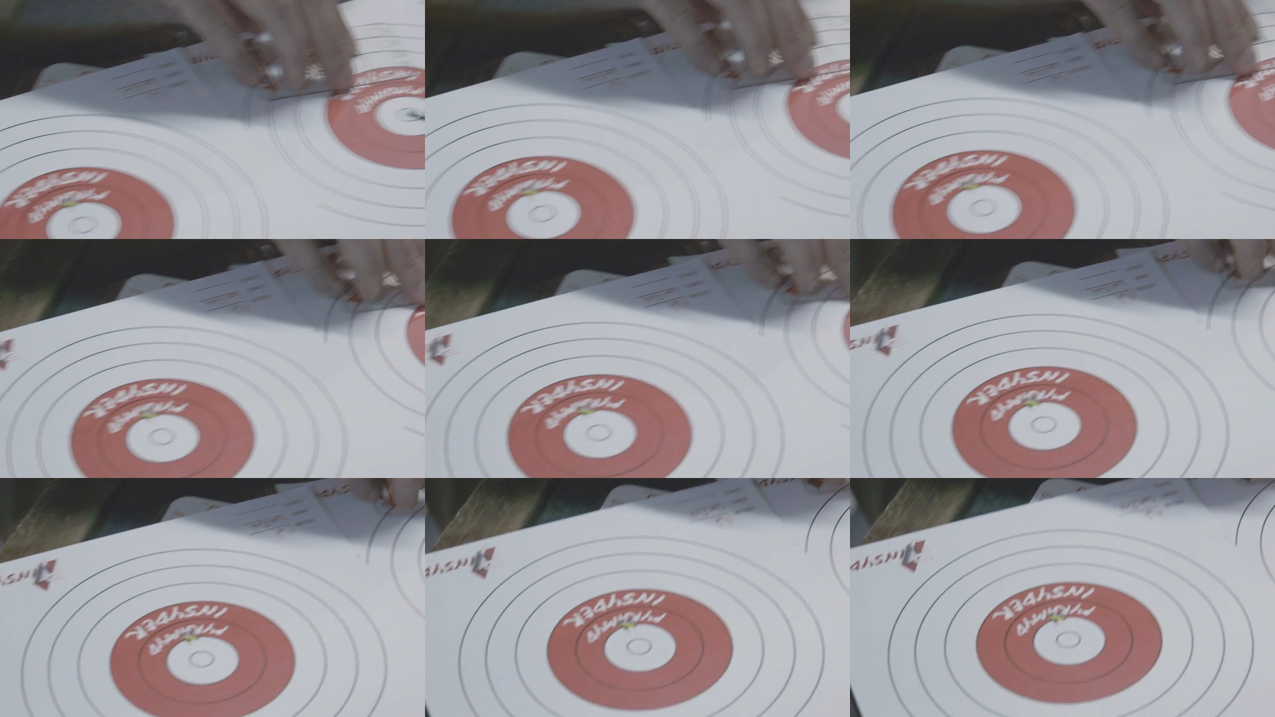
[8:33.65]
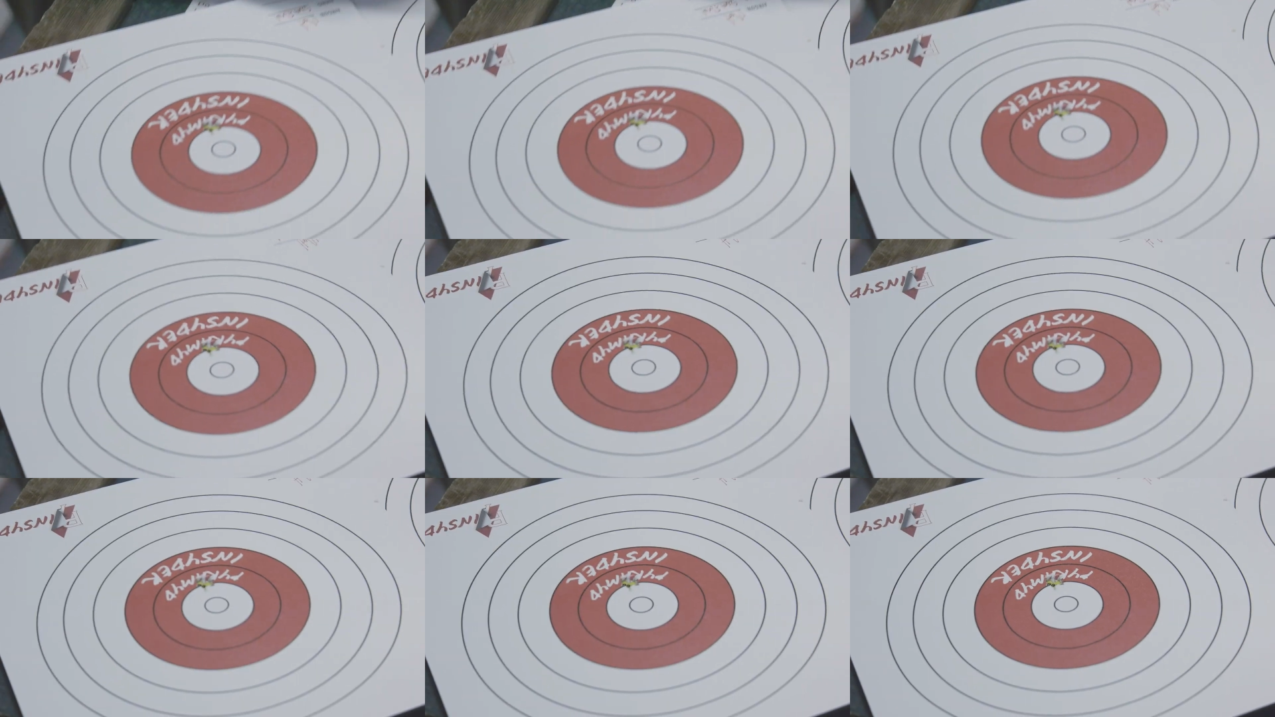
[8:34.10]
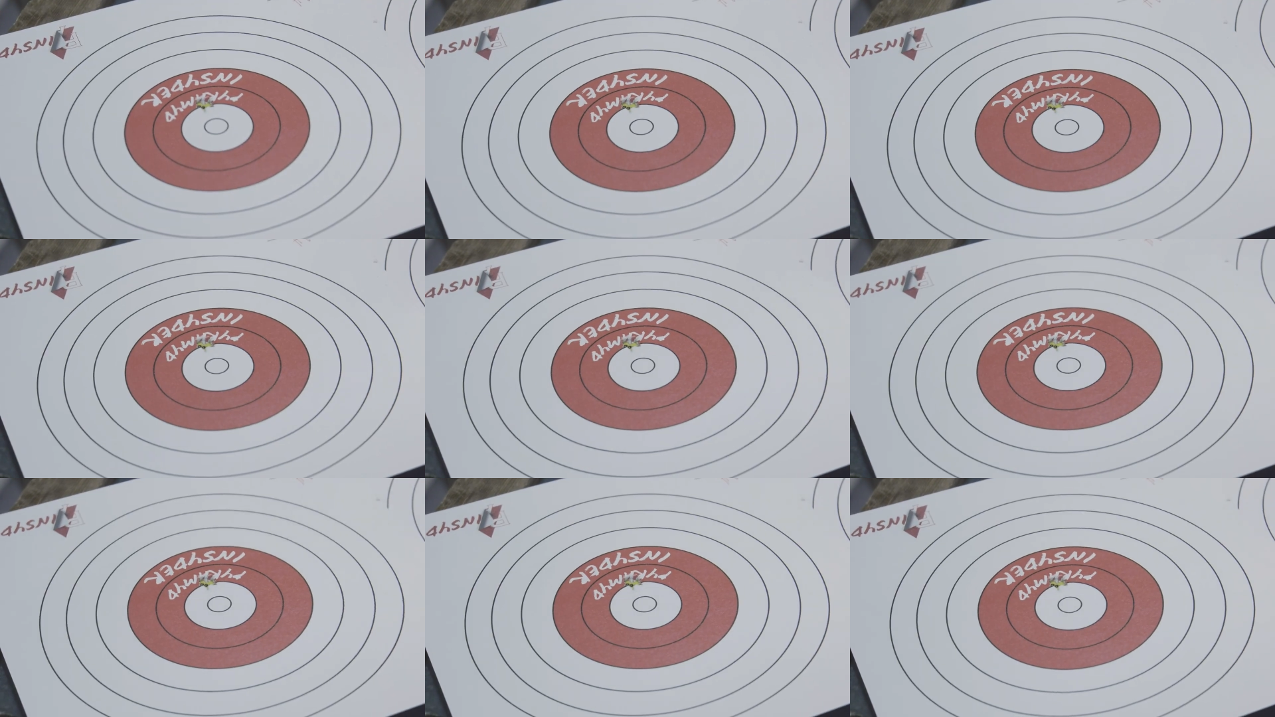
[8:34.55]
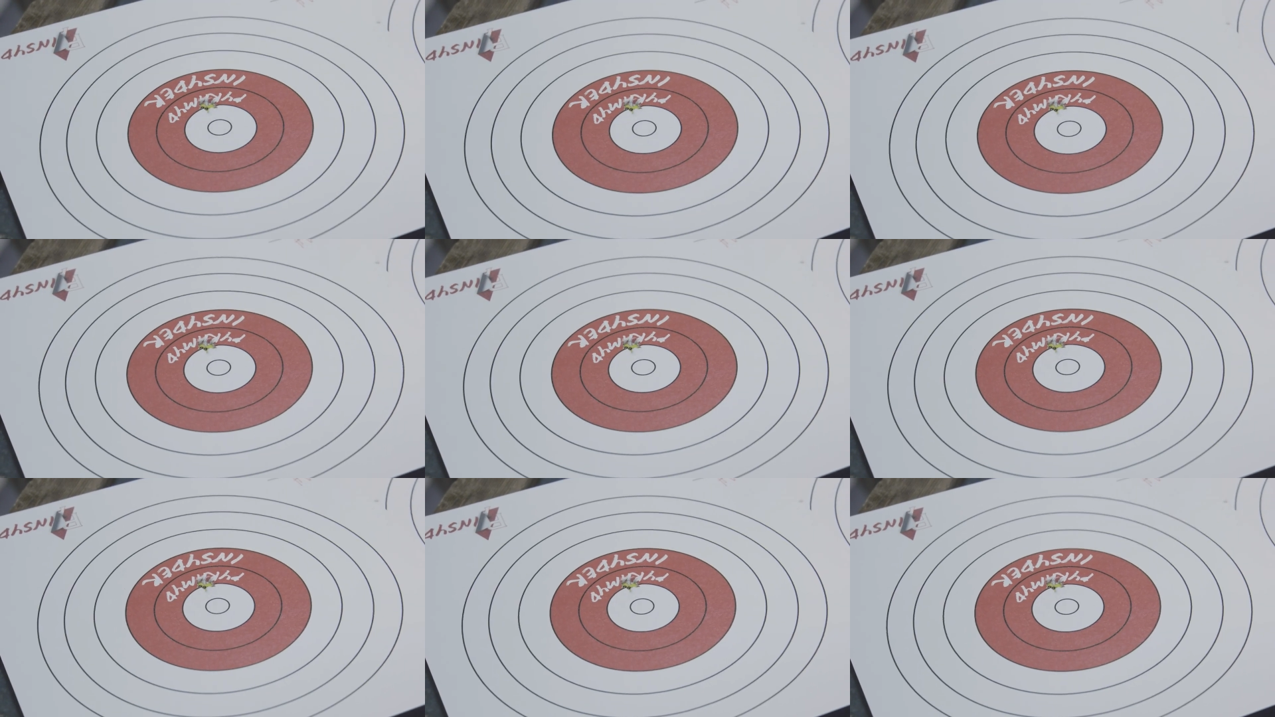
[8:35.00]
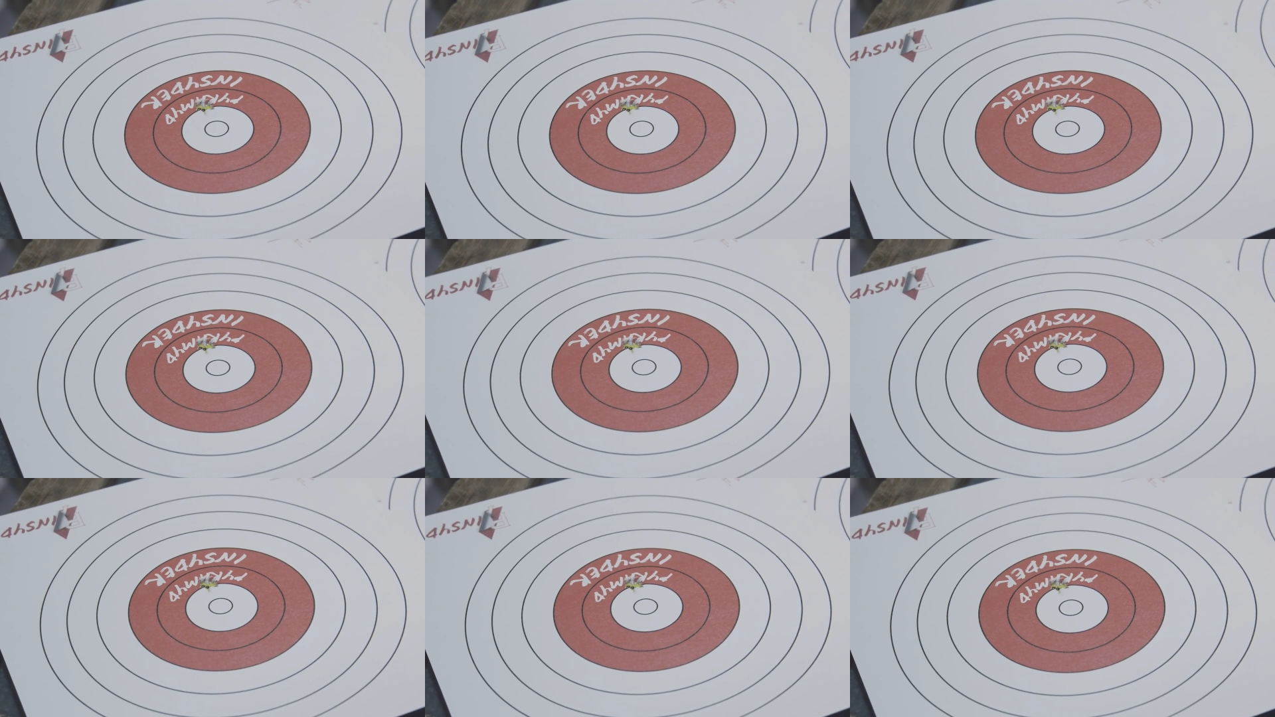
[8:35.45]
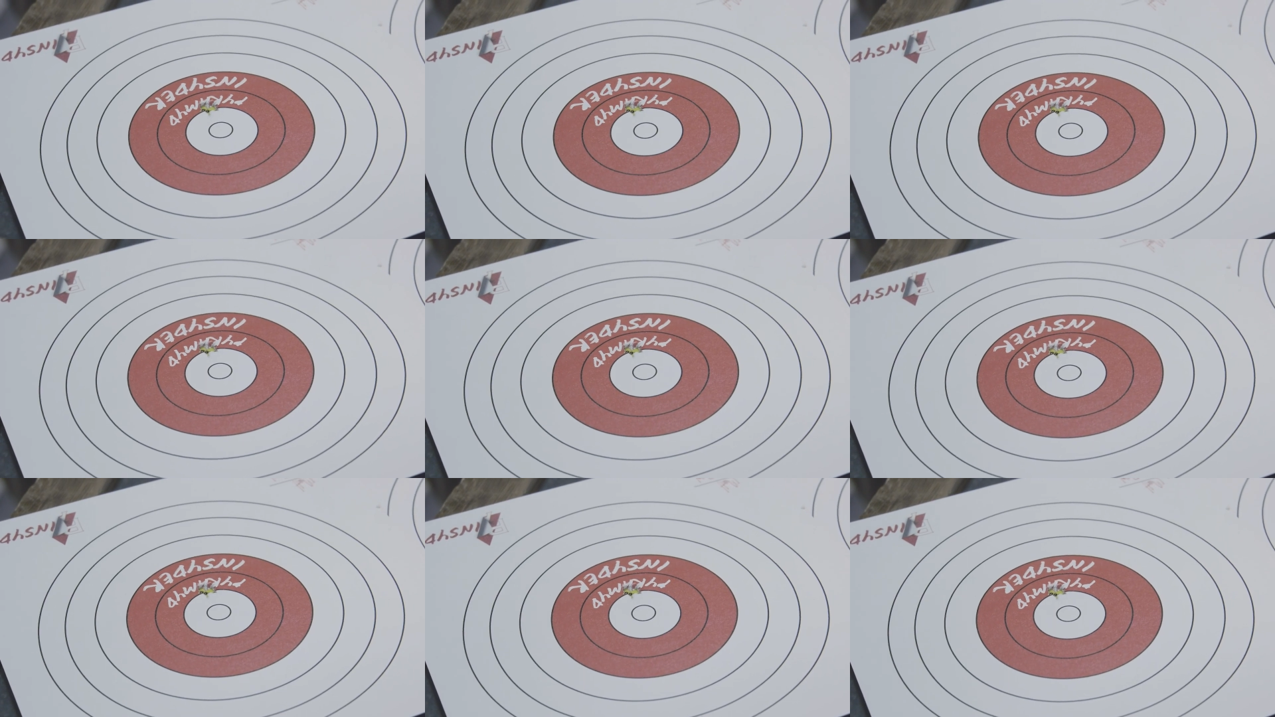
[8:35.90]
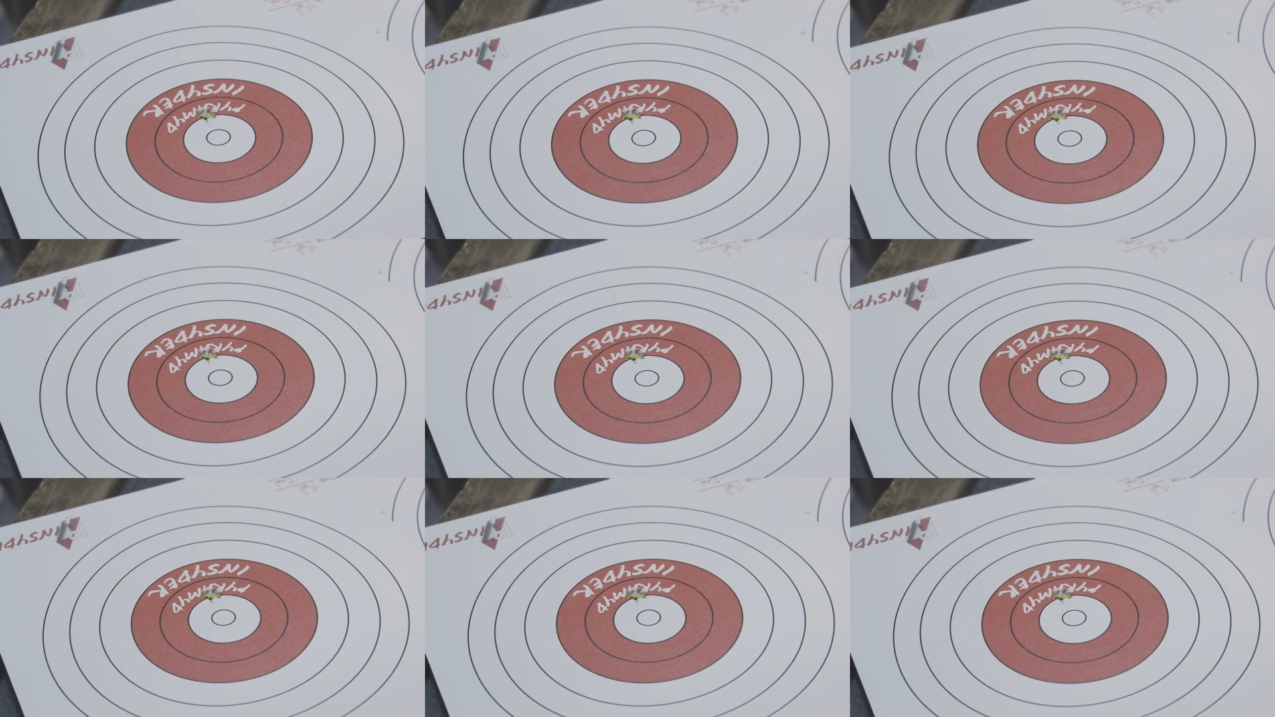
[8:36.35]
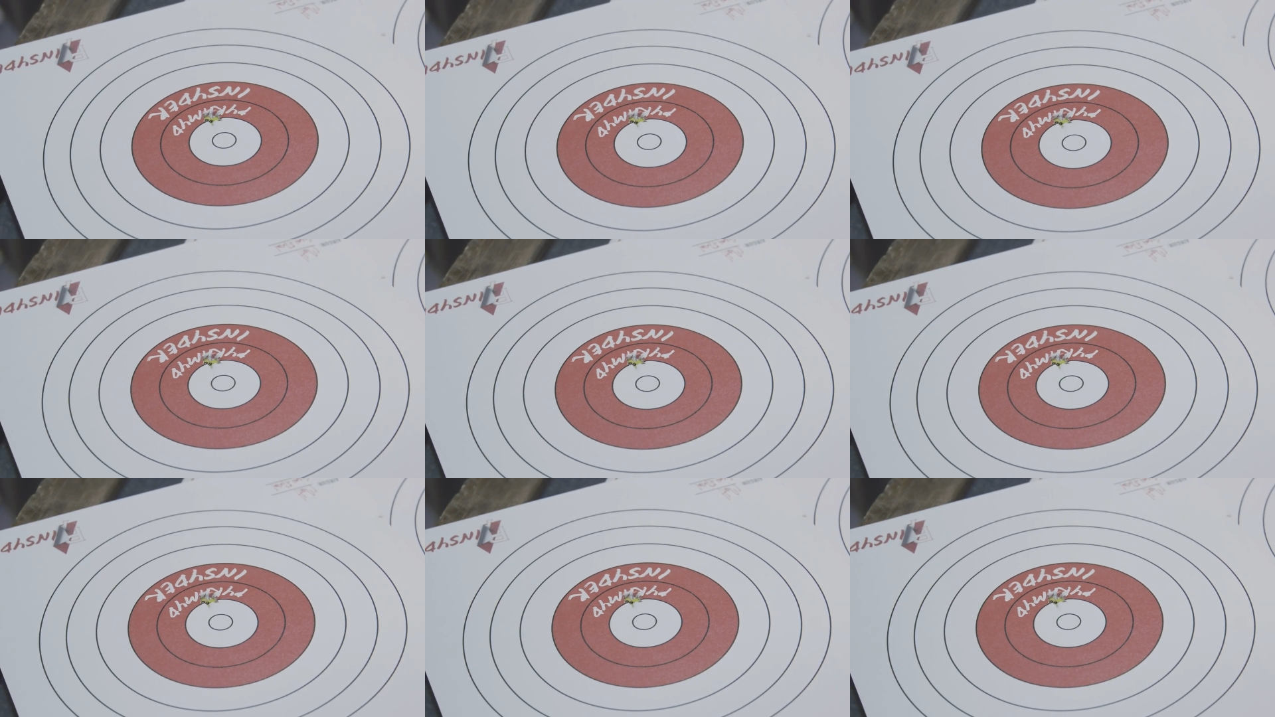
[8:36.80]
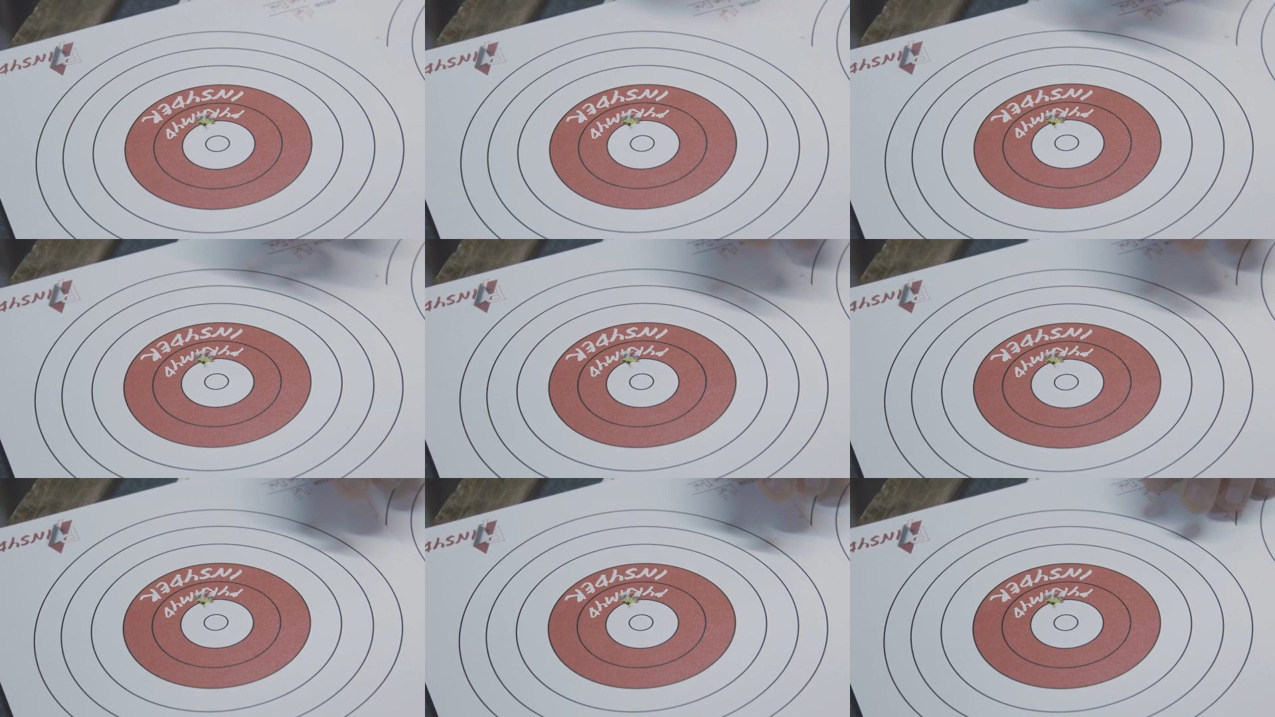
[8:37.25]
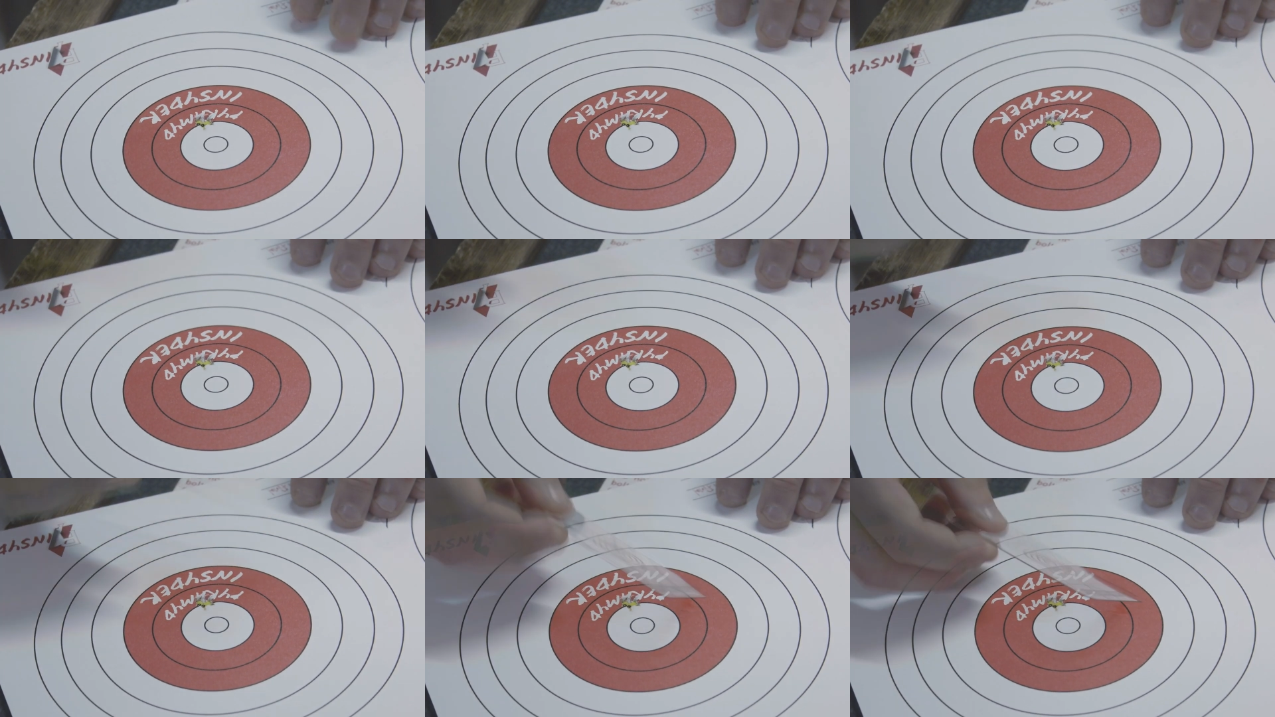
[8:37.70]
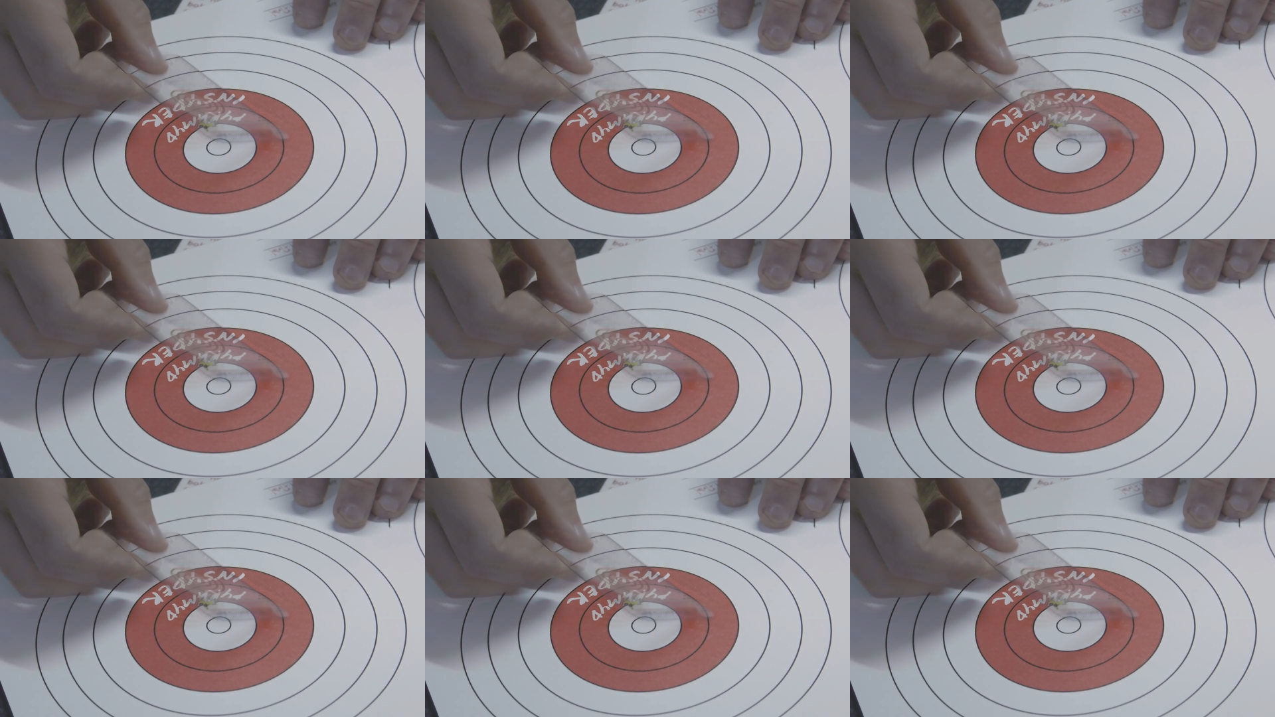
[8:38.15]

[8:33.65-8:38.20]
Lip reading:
[unreadable: no face in view]